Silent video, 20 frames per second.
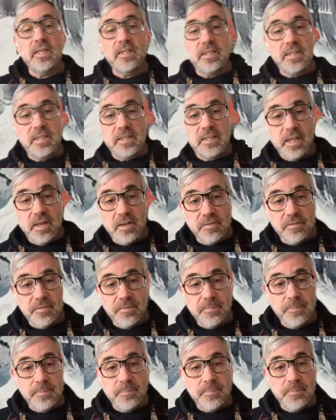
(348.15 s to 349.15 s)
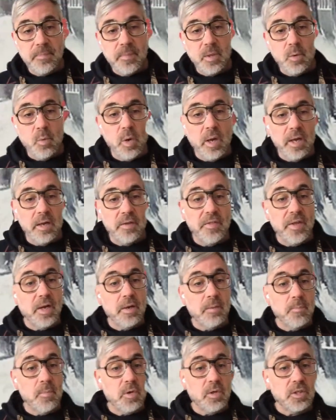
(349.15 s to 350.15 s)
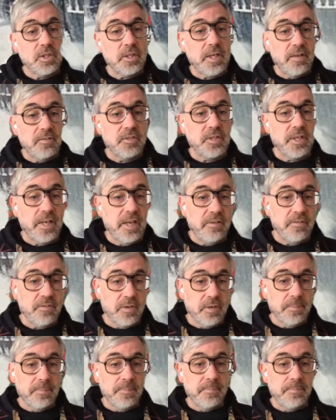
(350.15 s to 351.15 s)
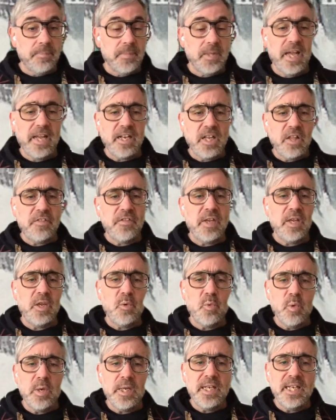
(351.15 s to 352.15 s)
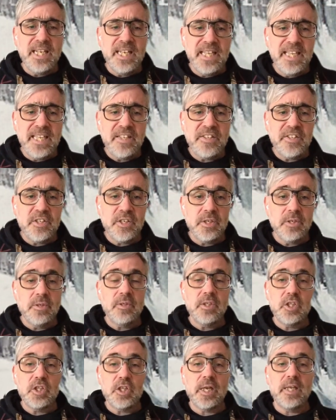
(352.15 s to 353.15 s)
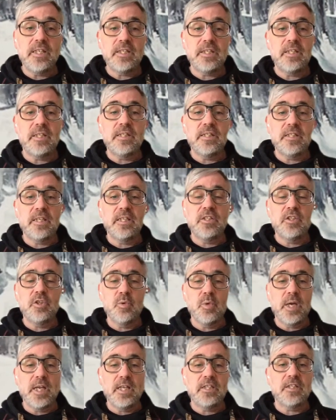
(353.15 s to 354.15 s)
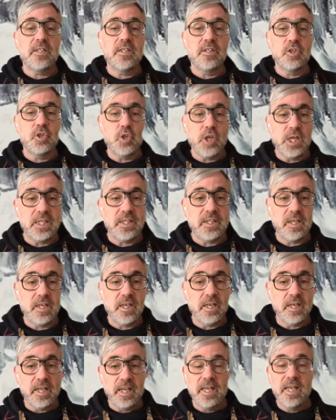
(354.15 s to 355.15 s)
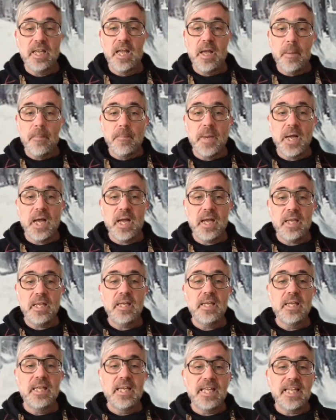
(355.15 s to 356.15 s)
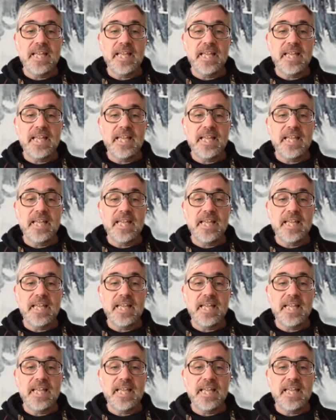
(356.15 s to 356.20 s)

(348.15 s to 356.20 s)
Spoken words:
there are more slaves than ever. And I think we need to change the situation drastically by get out of this train.